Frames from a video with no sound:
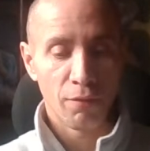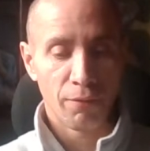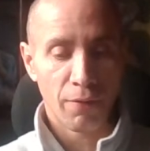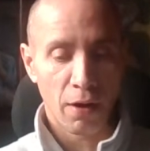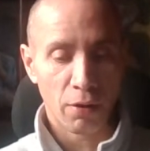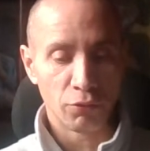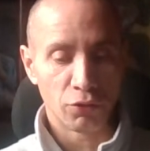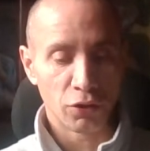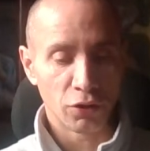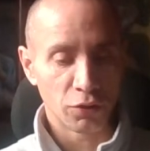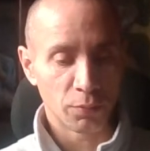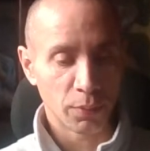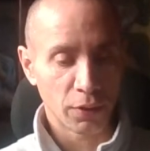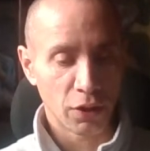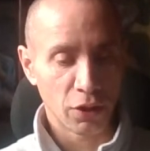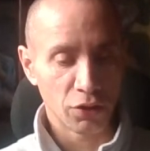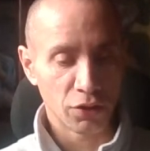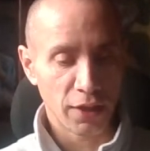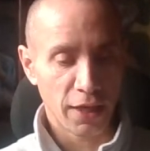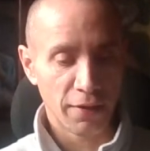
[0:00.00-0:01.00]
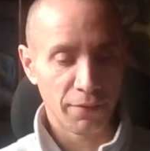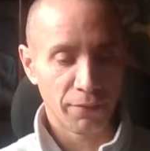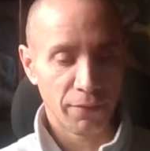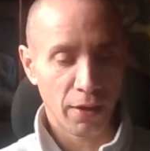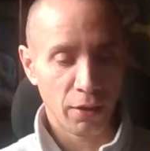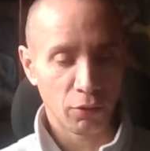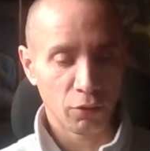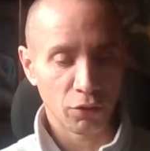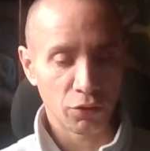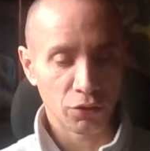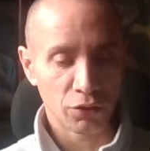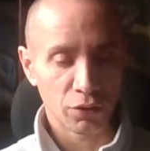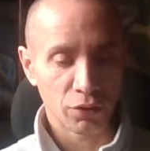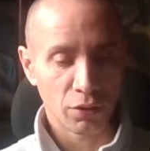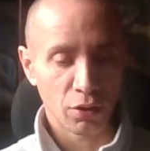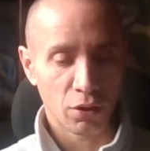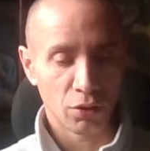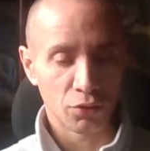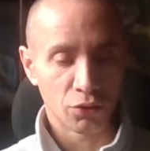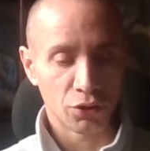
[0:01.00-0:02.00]
Voters, because they focus
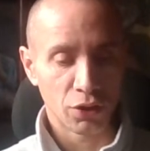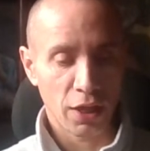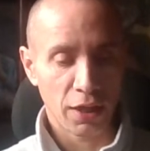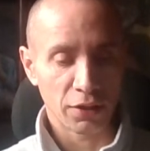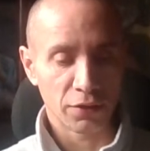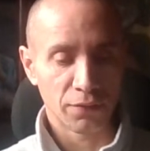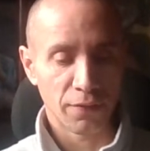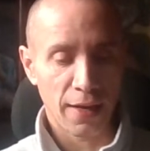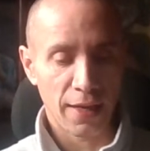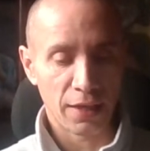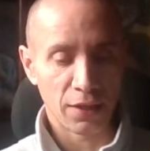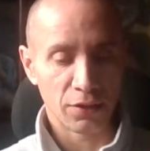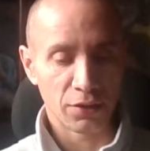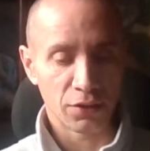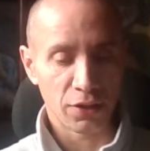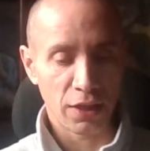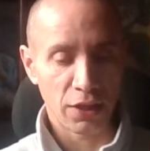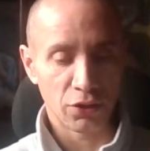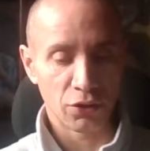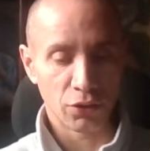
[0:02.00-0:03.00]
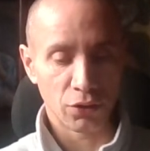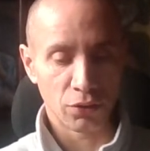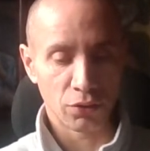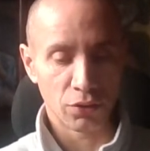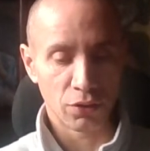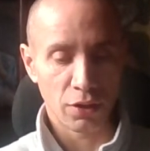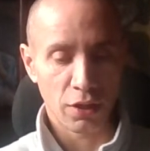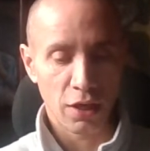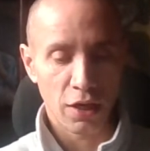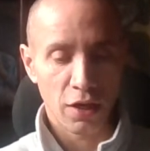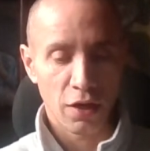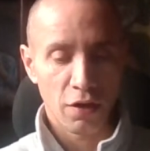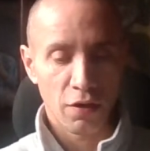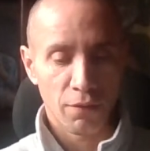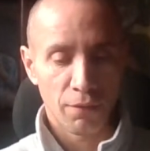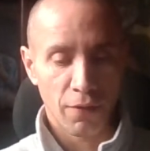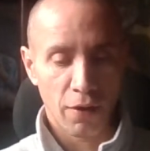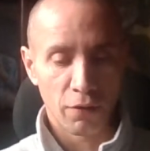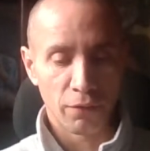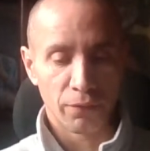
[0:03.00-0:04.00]
on such valence issues,
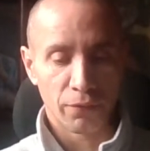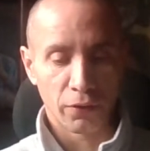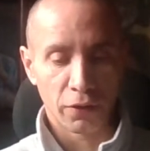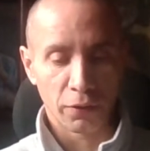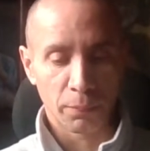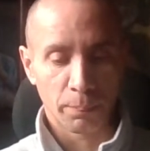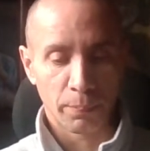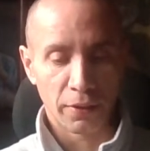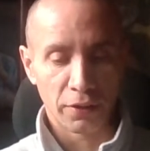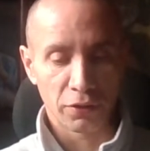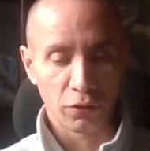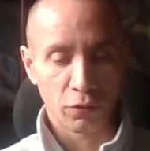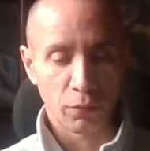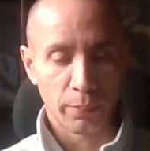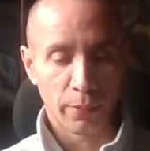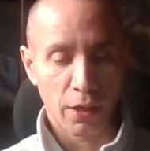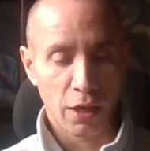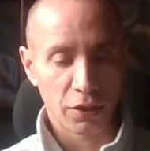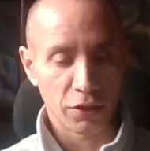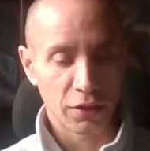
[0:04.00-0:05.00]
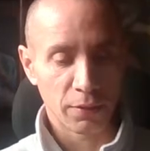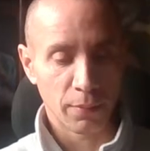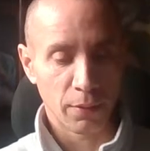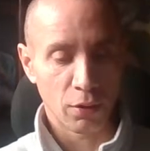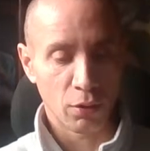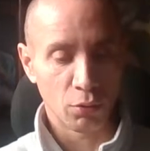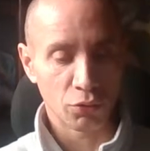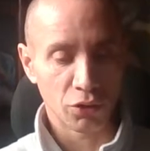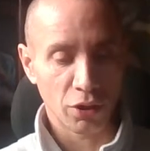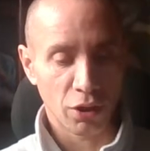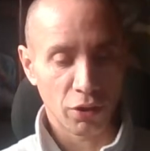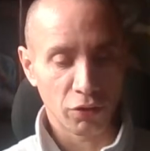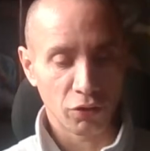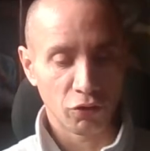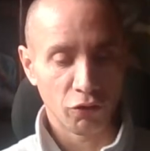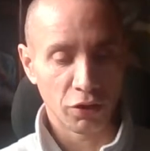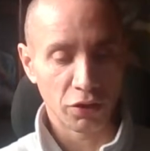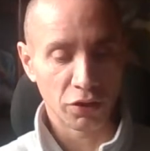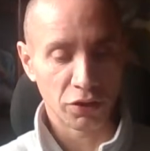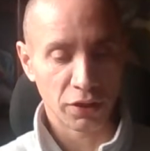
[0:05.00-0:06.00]
vote for the political party, but also
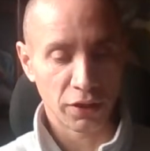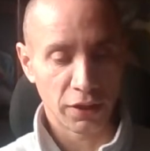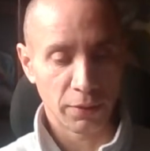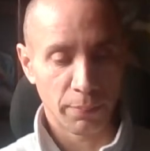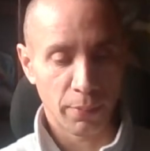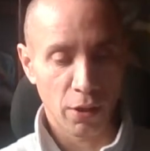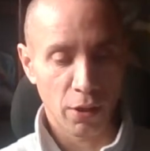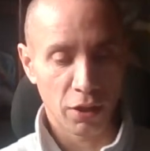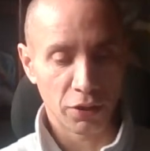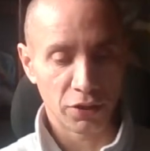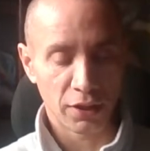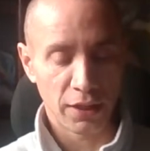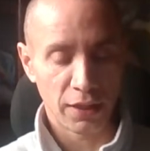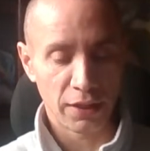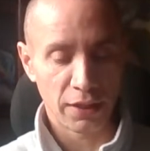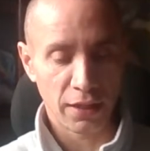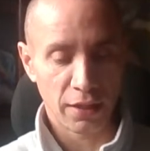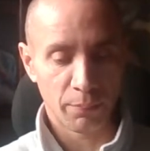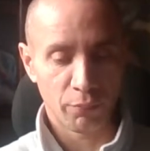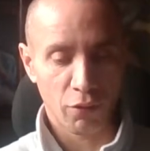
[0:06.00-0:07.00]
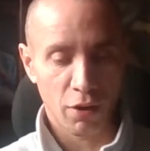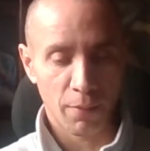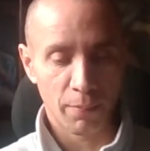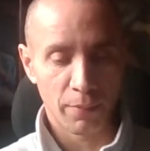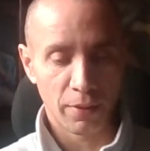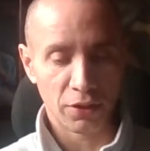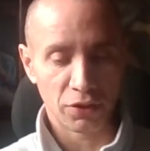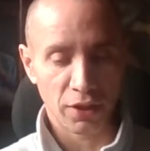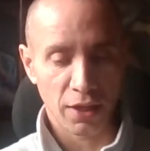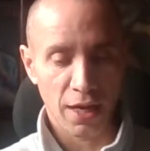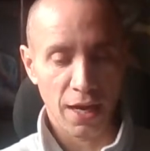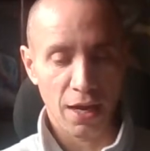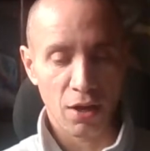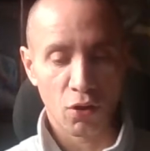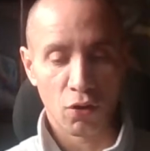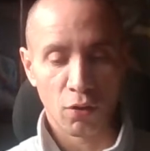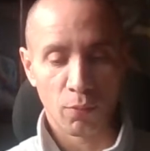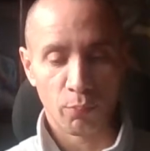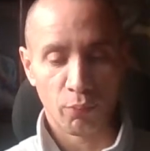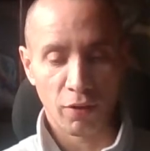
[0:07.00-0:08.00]
increasingly the party leader, prime minister
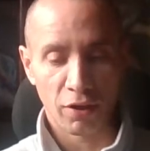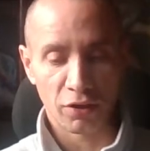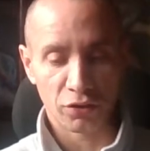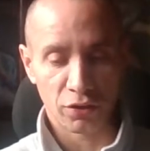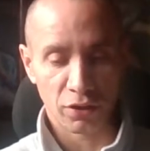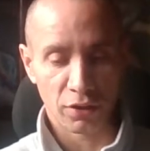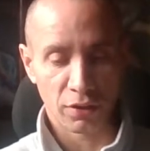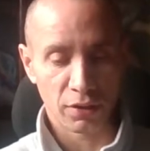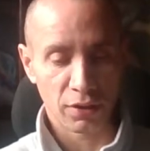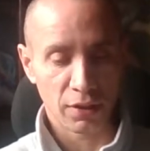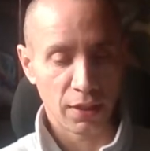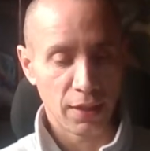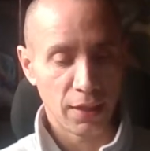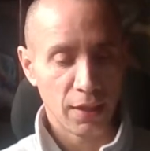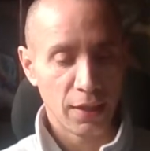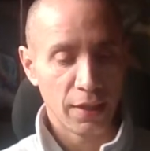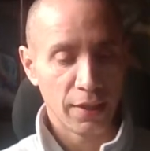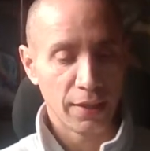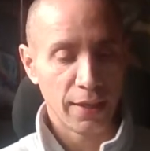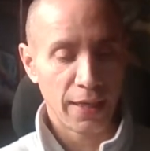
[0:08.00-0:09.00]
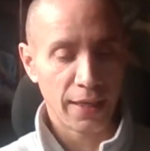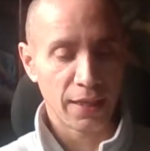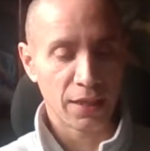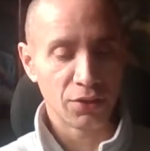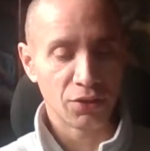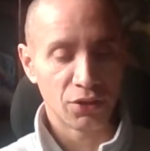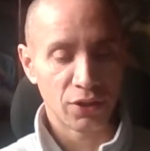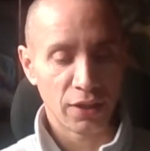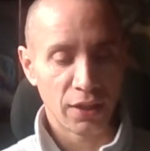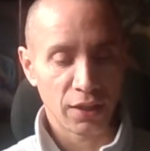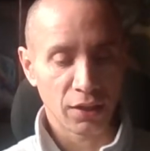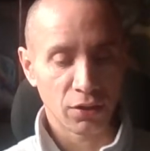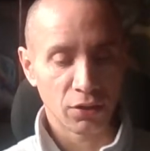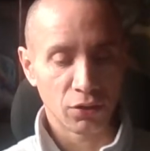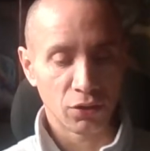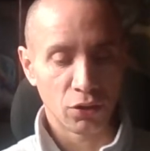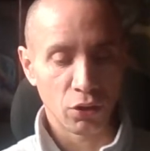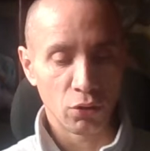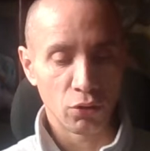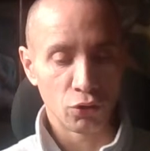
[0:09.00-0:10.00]
or president they consider can
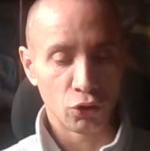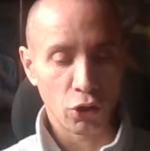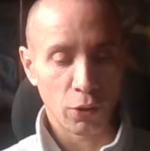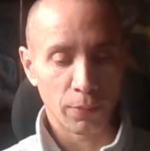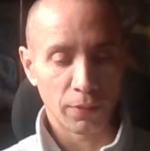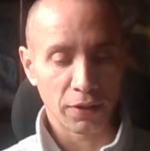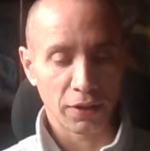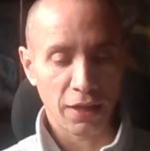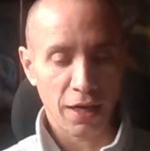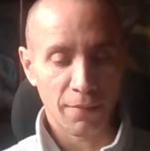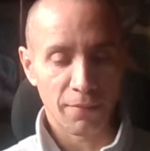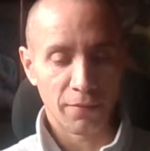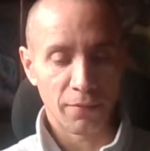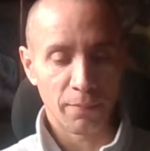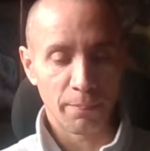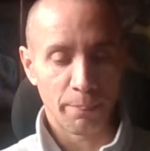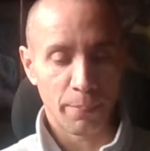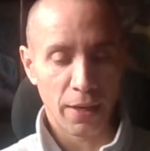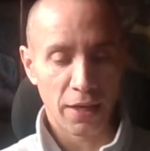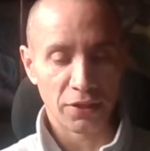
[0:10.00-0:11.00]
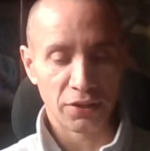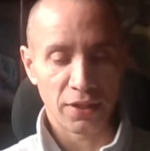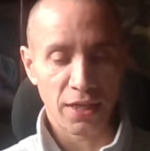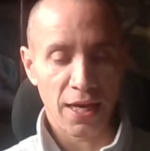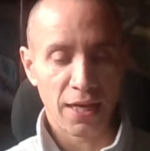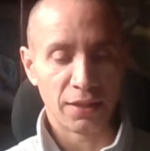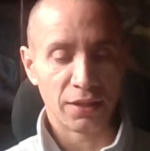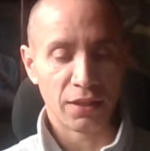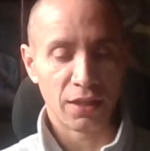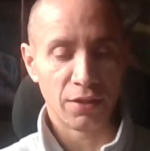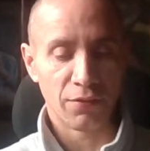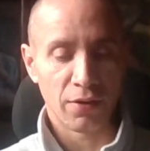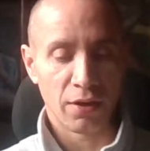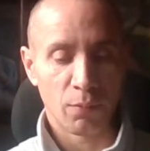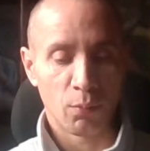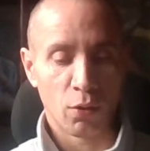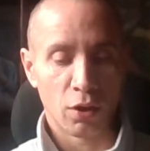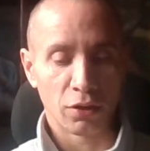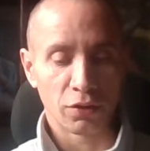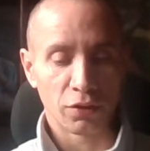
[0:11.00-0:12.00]
do the job of the government best and deliver
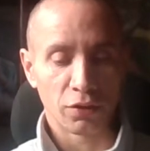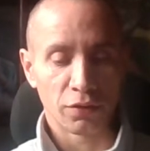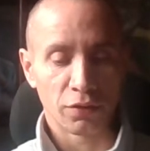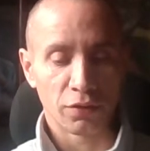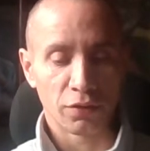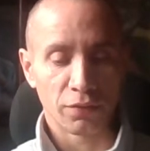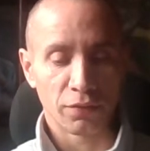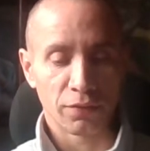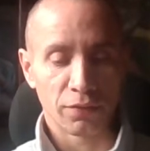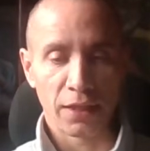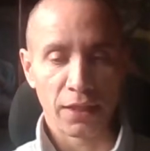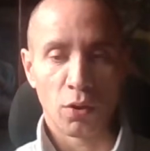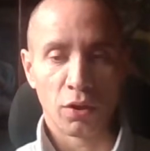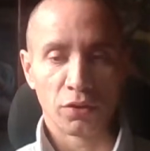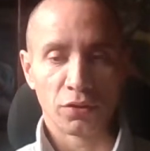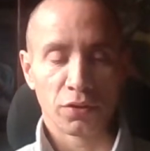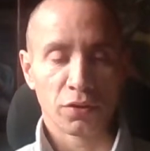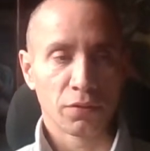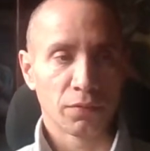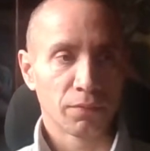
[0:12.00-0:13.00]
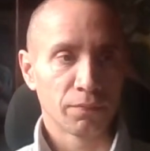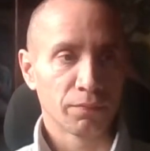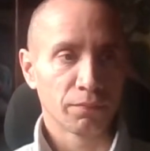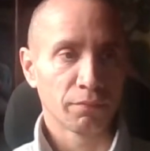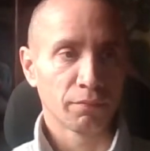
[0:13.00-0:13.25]
what electors want.